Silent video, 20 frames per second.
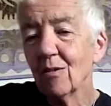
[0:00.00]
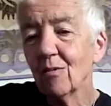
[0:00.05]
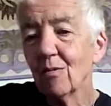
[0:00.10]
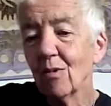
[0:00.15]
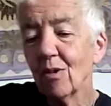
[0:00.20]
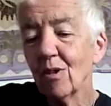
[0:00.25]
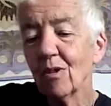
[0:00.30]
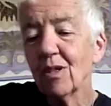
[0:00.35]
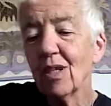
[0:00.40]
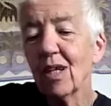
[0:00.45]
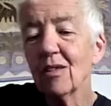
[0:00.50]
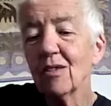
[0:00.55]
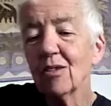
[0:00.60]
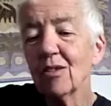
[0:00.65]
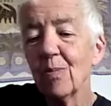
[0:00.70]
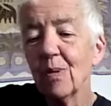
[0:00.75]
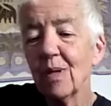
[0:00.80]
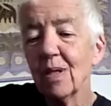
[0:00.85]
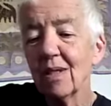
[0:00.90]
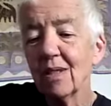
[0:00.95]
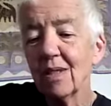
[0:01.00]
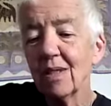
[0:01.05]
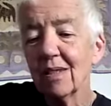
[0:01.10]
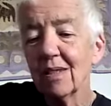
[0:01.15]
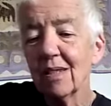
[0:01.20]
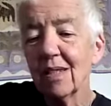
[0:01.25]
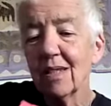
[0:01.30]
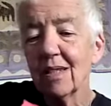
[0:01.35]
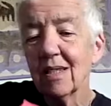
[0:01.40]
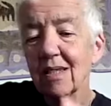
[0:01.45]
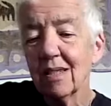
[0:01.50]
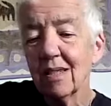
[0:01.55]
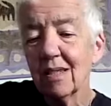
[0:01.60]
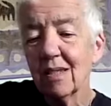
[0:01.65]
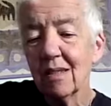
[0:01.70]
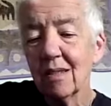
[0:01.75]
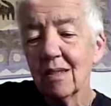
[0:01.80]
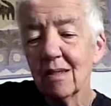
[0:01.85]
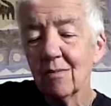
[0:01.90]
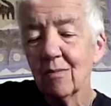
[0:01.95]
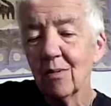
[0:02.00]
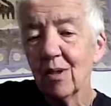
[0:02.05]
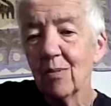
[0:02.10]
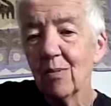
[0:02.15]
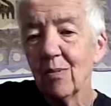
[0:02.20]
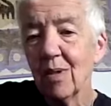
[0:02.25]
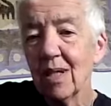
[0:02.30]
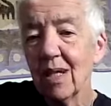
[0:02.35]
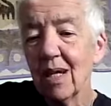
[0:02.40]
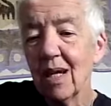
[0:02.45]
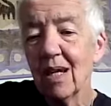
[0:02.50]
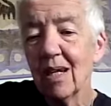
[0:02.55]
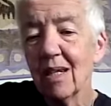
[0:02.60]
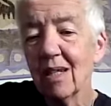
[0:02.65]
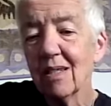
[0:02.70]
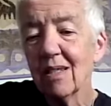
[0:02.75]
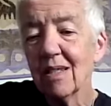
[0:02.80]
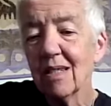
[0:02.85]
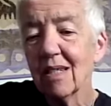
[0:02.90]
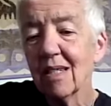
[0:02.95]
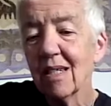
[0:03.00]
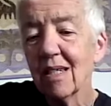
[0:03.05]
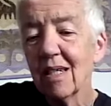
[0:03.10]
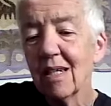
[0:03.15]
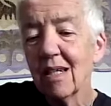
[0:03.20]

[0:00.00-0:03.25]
Roll it out a bit like this with my hands.